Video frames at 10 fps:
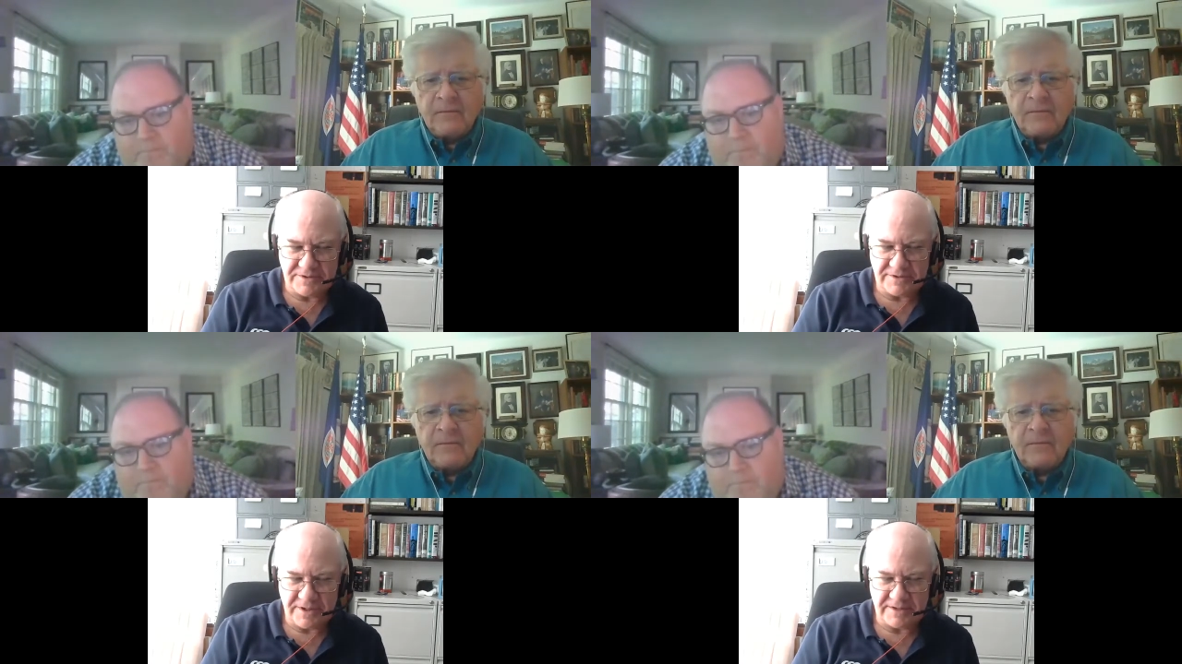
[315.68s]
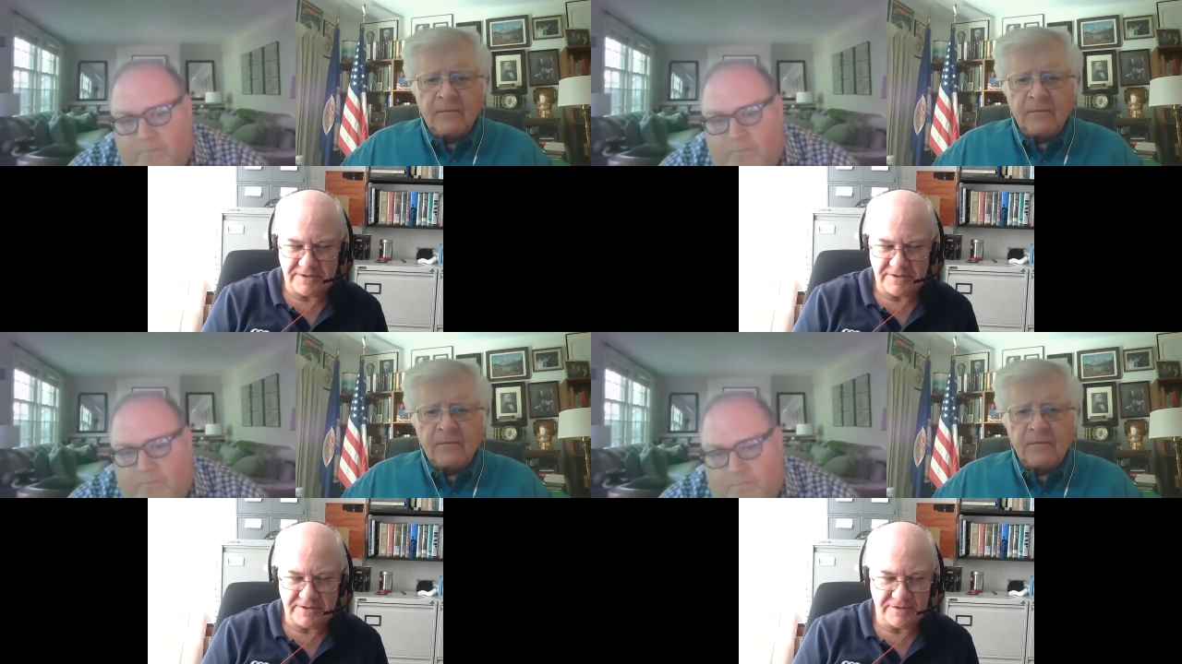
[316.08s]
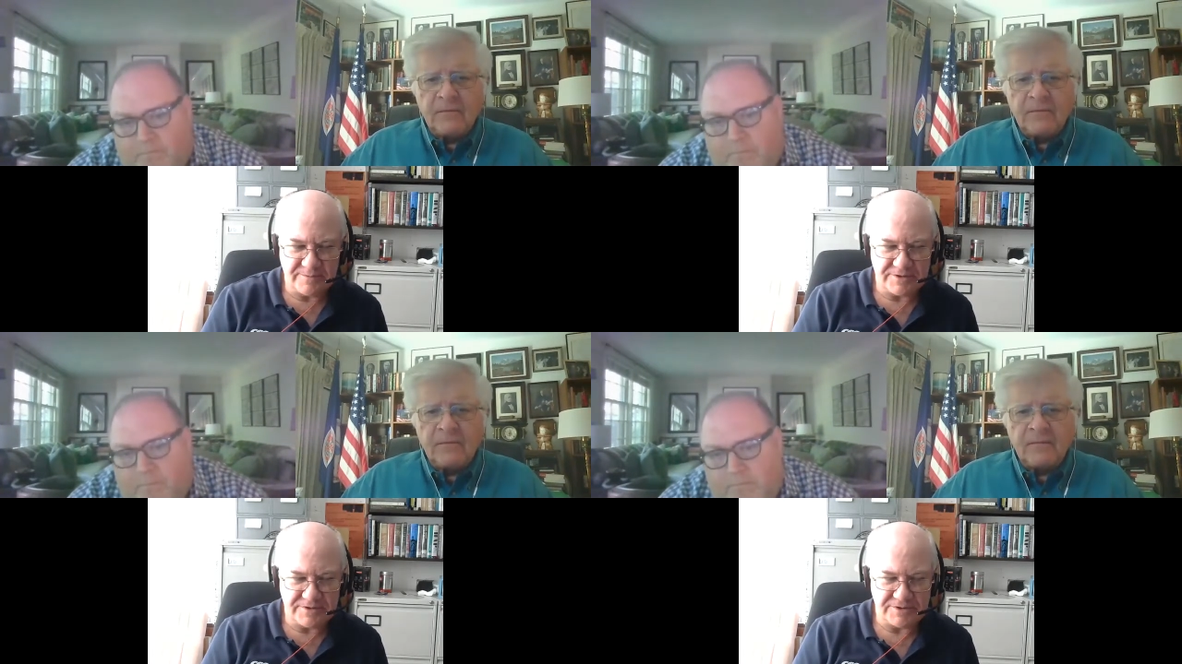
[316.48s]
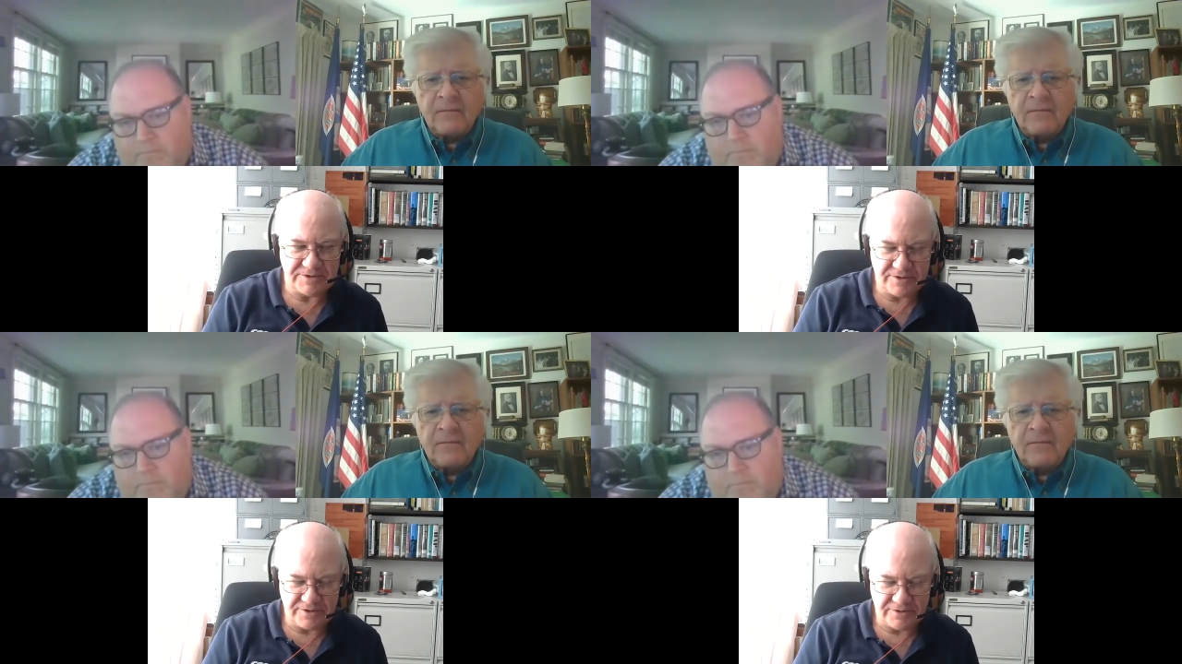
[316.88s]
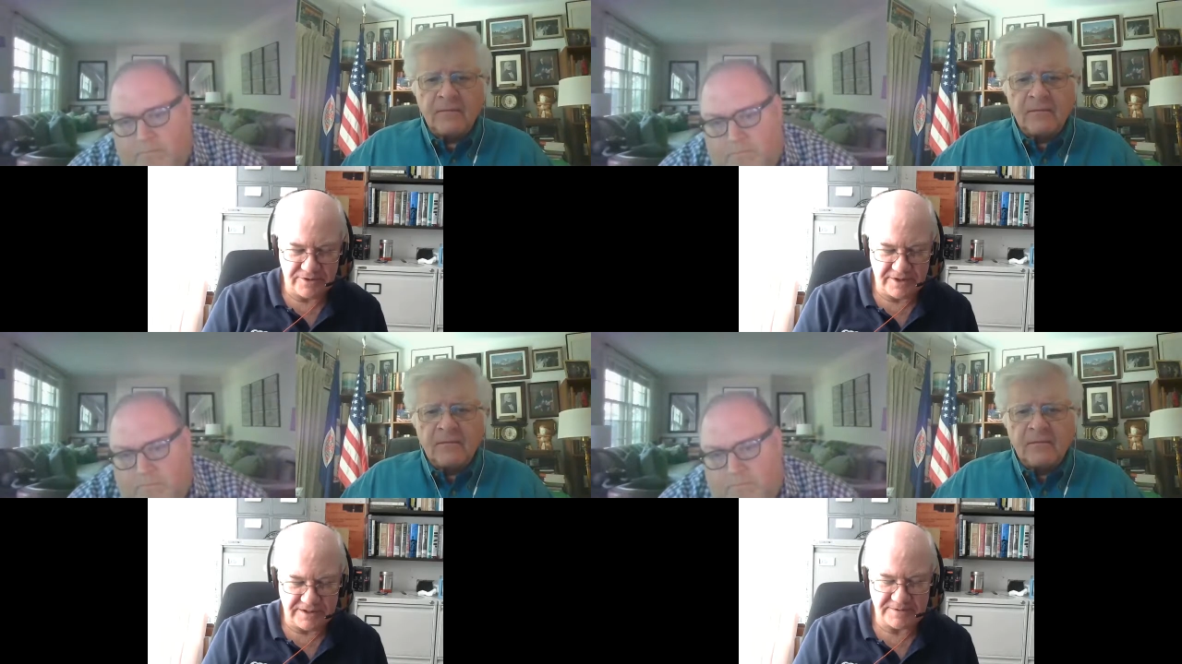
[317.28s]
Speaker 1: to answer in so much as you, you
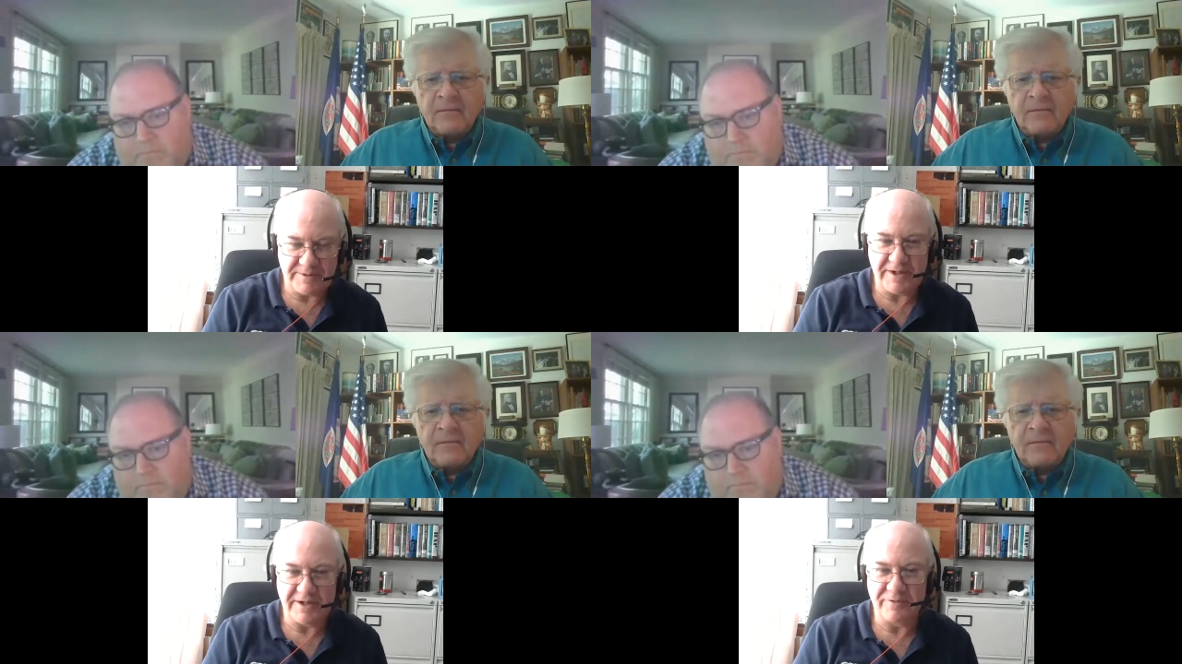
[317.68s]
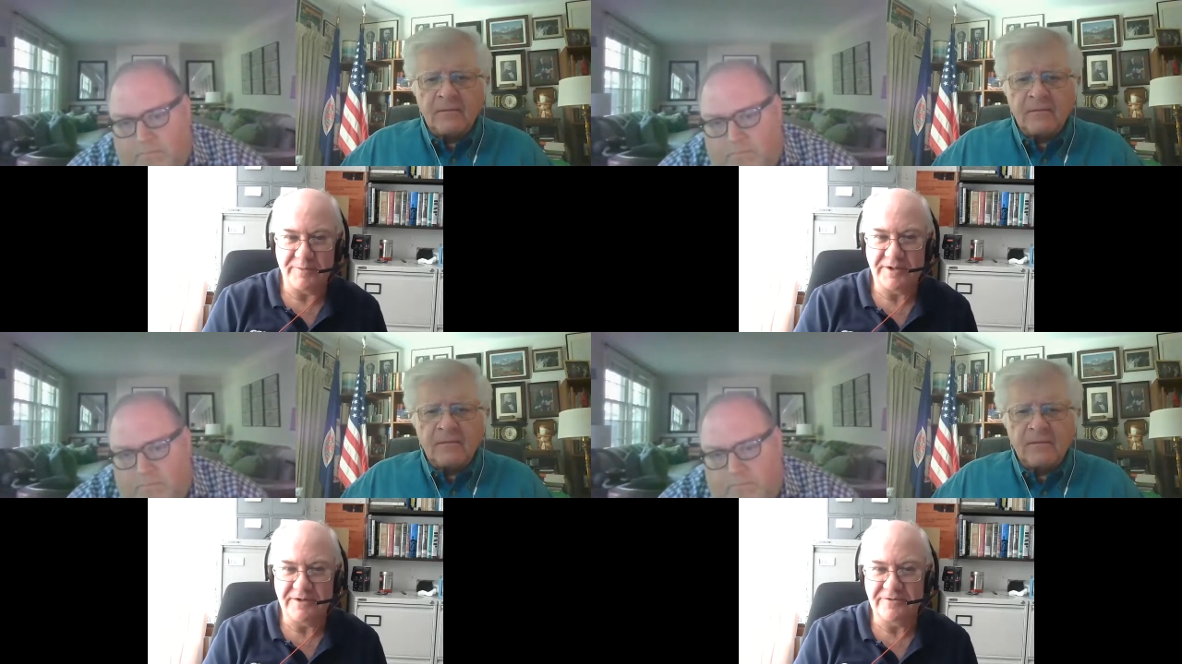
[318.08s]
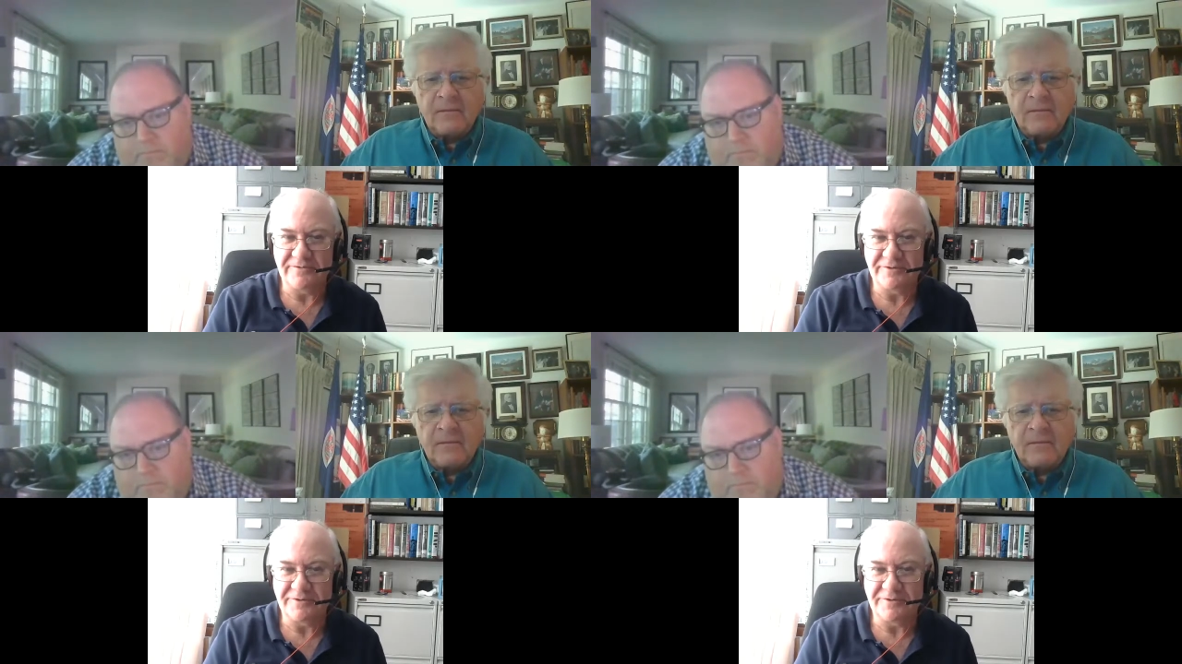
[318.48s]
could ask me that, and I'll be here for